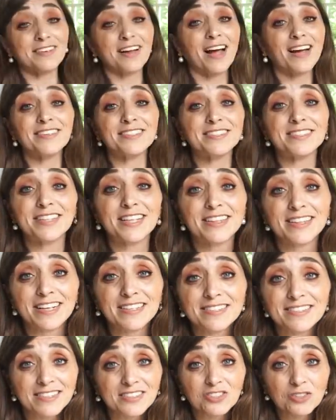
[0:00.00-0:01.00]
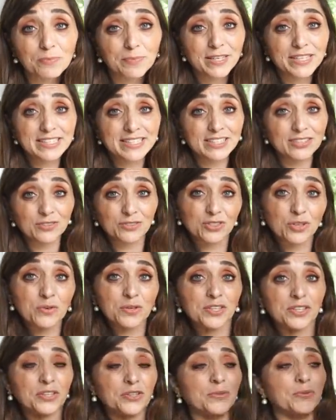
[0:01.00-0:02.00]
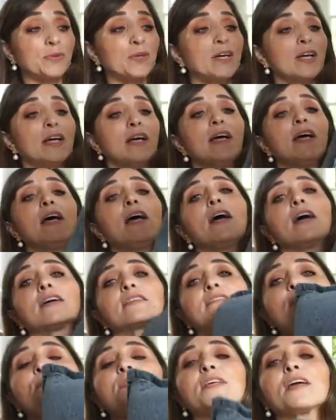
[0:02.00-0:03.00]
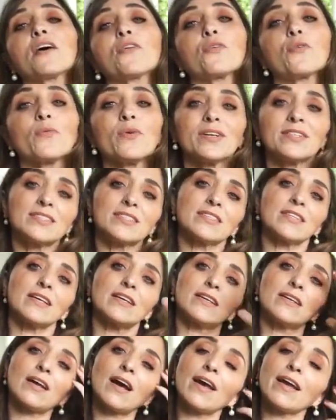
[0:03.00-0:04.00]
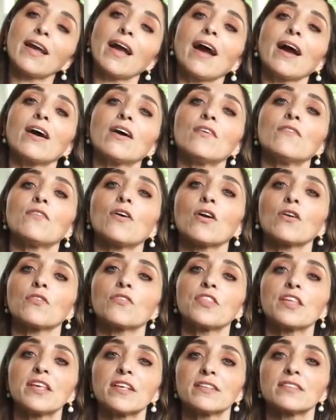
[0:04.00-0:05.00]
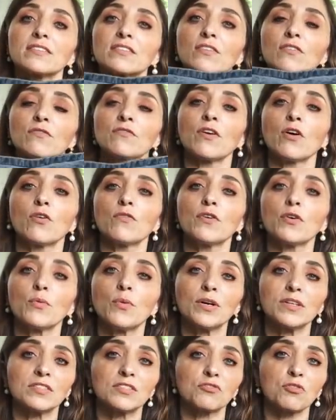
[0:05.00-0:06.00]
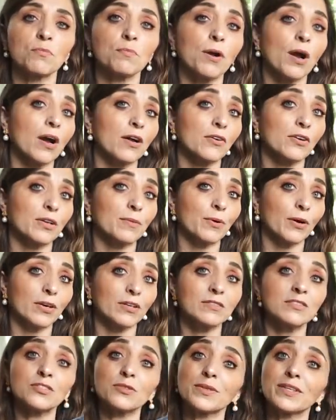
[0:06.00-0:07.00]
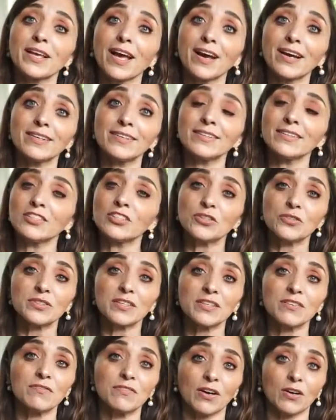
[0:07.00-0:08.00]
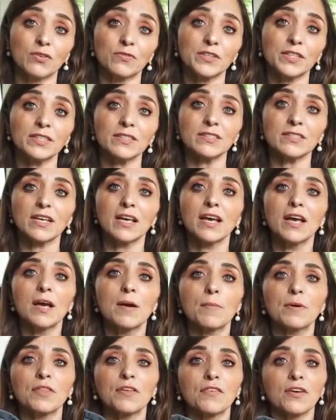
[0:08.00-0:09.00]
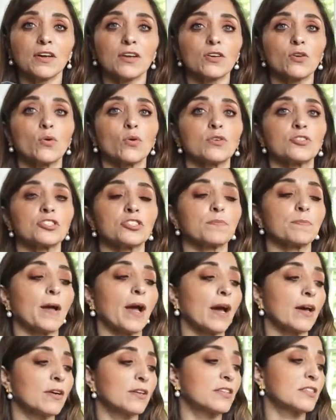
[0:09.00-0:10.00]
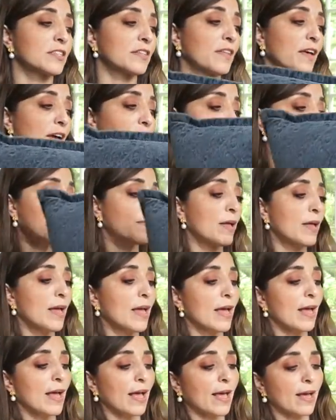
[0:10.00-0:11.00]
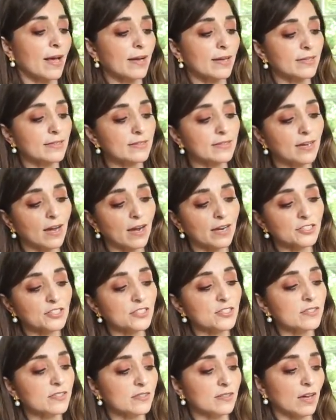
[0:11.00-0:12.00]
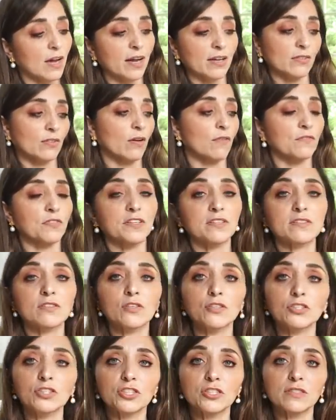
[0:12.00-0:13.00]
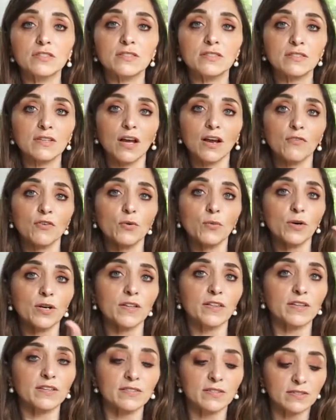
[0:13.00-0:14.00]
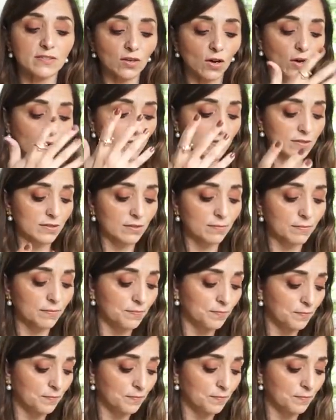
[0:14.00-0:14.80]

I just think that's such a big deal, don't you? Some of the other ones that I have are these velvet ones from Pottery Barn. So again, using velvet, but they've got a gorgeous pattern to them, and I love these cushions. Every one of these is awesome.